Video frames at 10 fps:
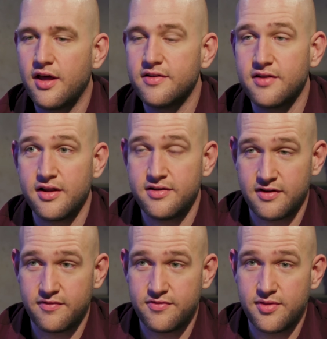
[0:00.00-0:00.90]
studies
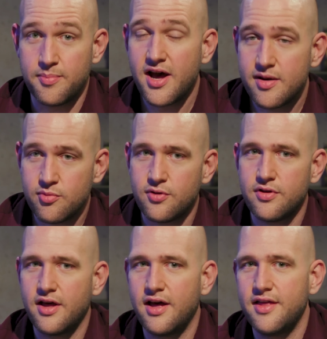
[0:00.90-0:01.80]
of the
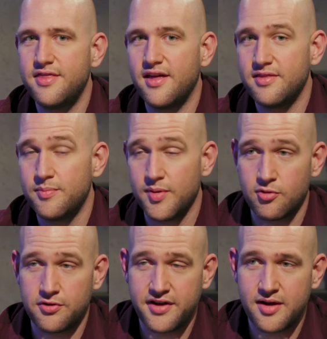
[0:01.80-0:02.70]
Bible that the
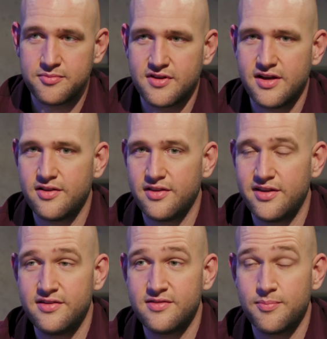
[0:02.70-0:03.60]
biblical timescale
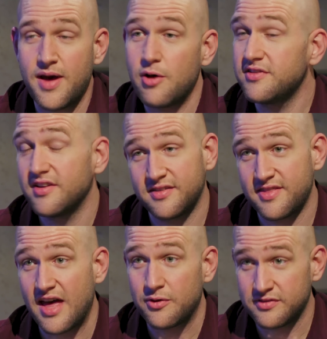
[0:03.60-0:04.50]
is about
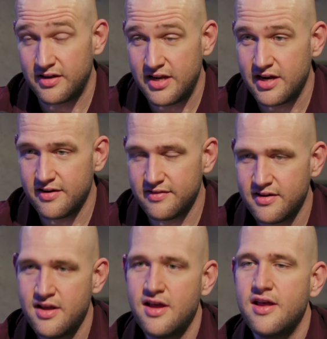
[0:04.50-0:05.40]
6,000 years.